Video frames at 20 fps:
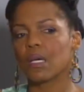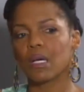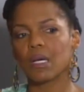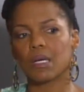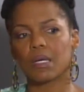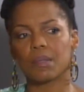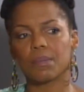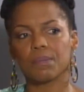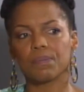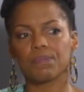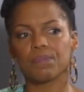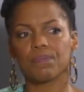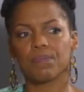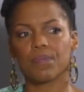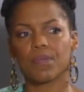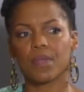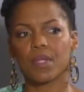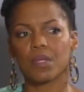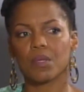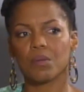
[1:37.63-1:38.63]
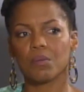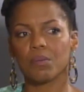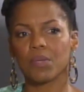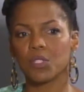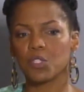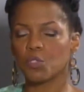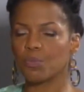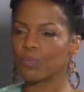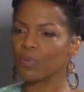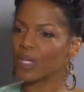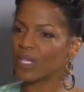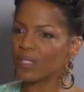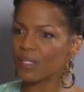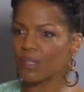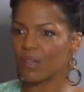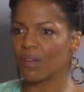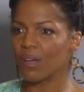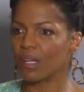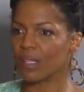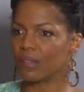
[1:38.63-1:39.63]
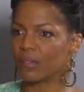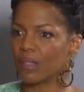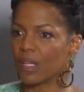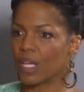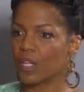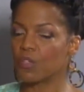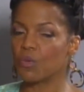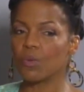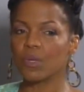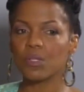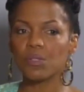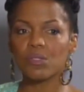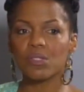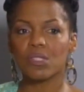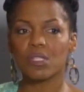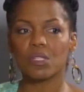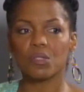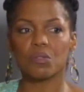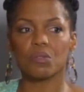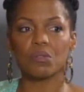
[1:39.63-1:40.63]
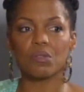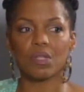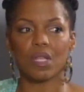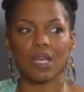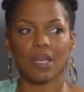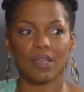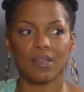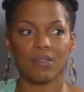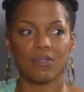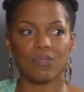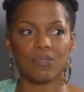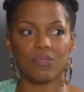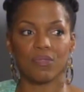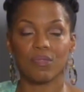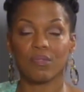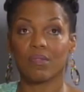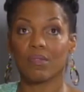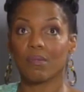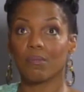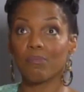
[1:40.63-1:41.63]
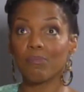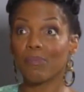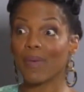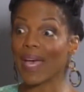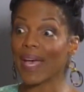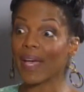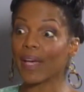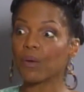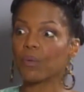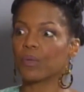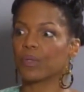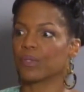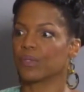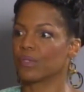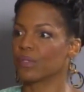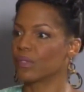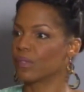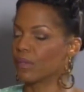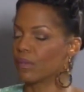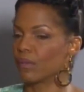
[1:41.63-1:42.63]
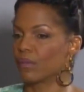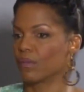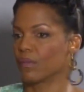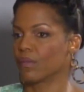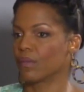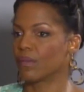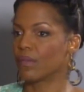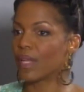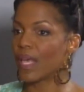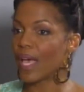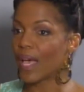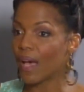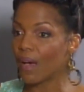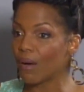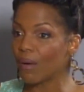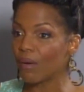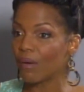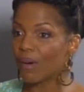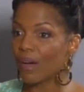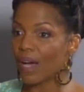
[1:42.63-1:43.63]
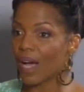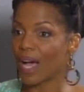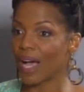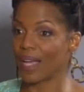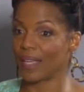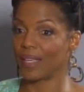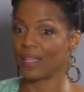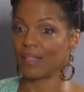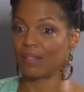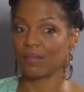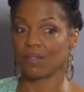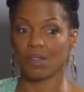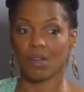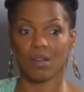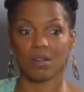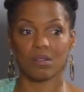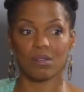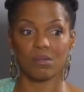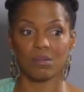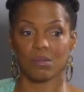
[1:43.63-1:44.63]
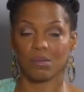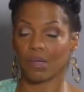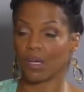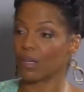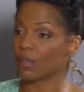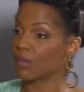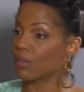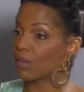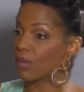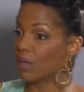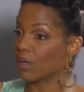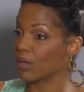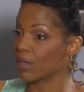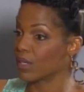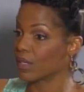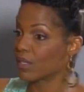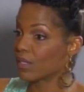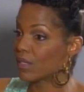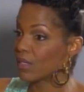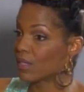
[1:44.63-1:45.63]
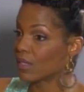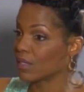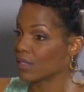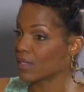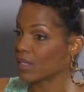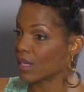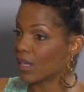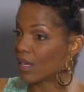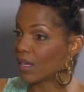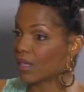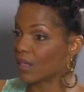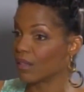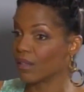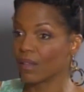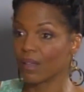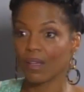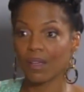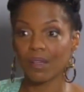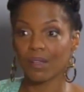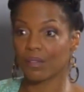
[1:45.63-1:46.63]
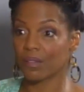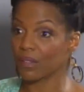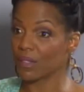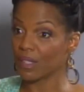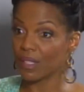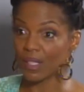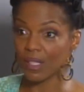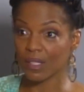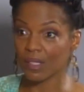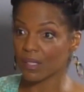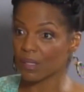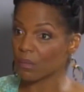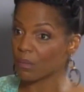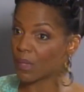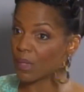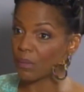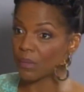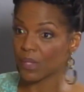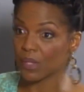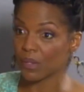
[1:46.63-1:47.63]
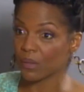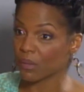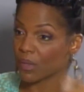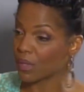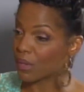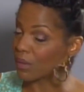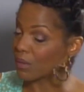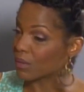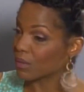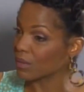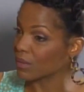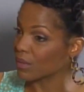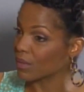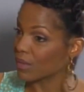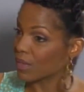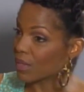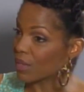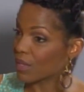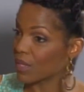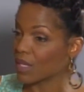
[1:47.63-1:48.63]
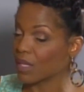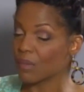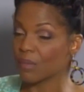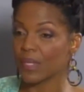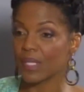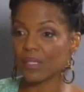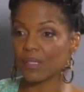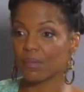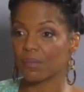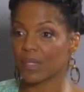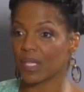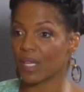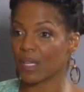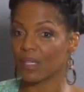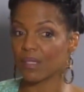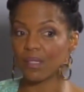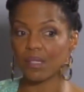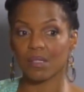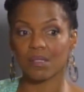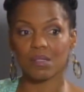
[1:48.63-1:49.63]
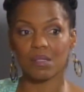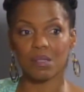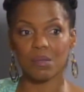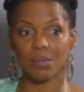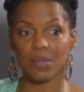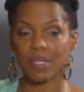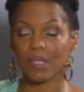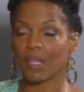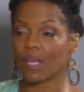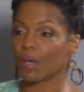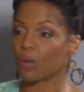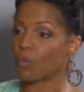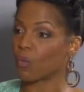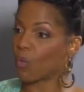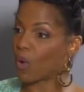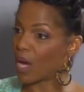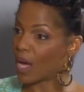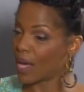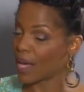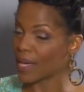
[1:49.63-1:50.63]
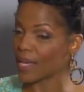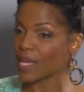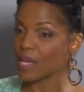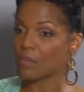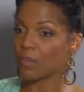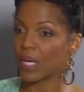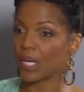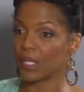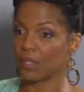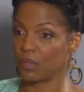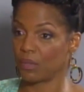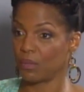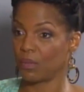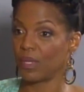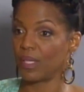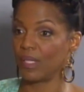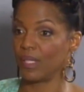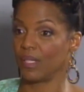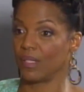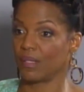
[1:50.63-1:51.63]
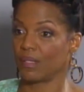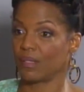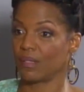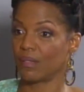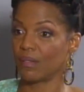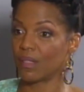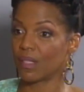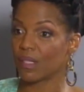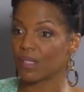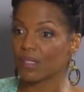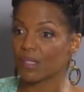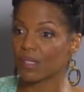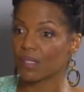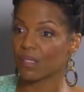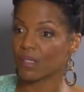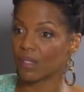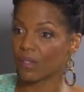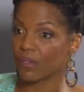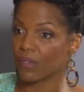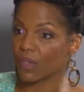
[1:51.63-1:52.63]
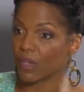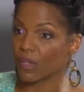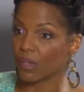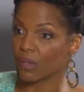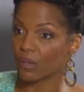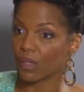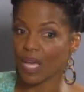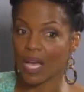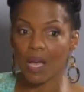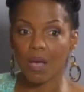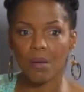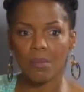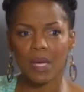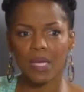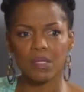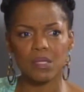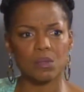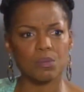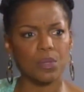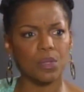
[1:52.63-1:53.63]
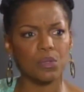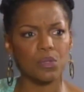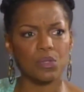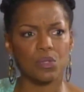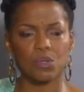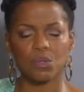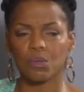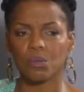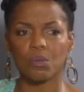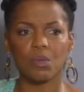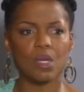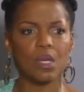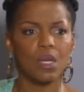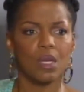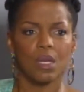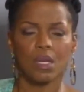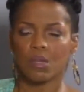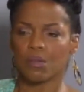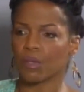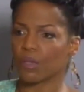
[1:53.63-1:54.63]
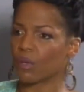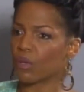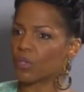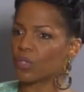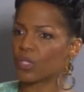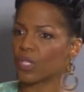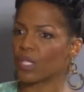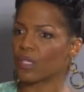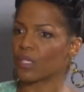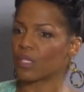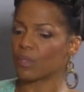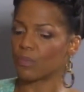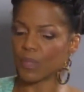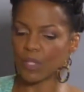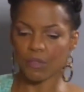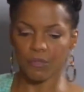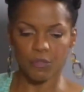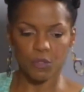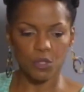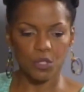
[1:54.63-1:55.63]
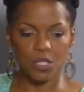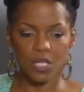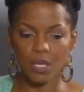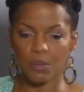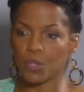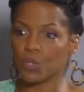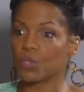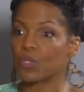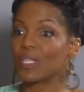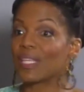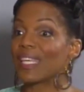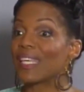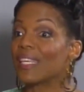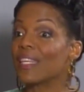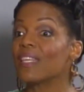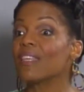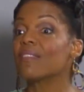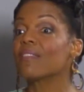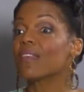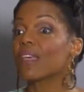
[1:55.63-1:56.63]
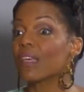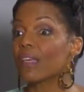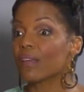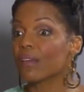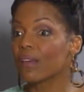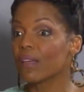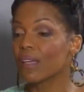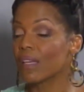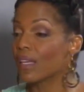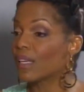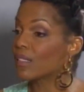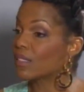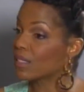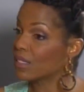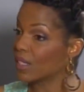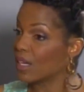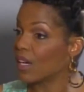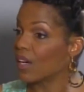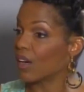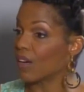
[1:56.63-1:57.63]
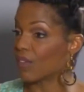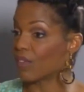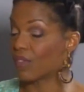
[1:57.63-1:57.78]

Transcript: But you press on and you understand your life backwards. Now I can talk to other artists and say, you're going to hit some bumps in the road. There are going to be some days that it's going to be like, why am I doing this? This is difficult. How am I supposed to negotiate this? But the first time you see anything, it's tough.